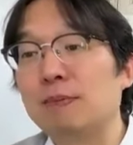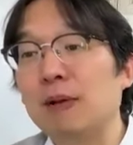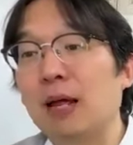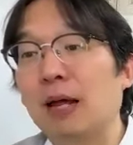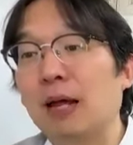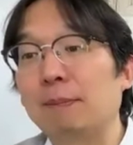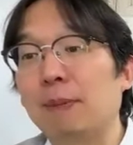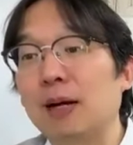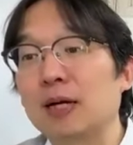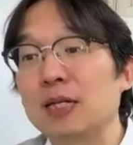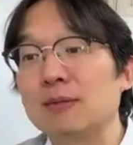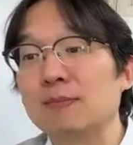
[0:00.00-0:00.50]

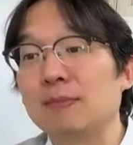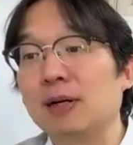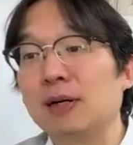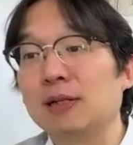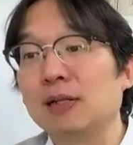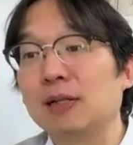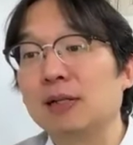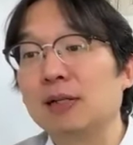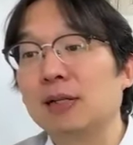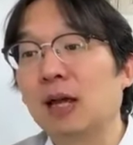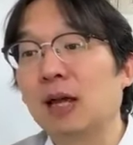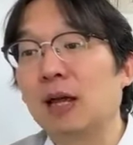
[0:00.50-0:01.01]
black box
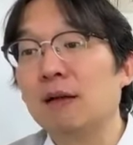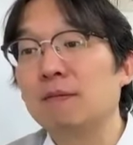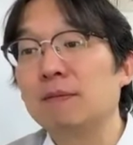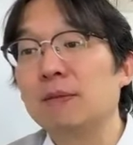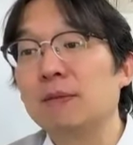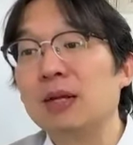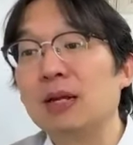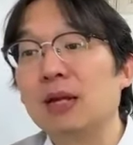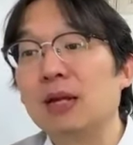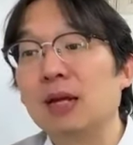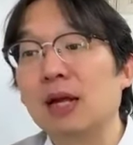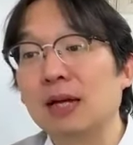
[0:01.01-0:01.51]
model
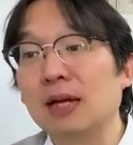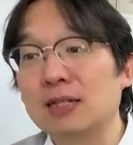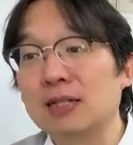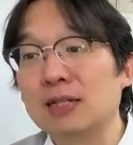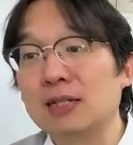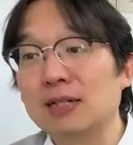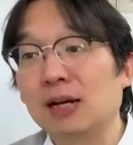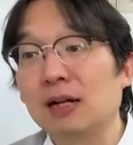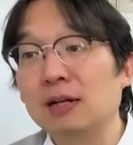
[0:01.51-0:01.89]
gave me X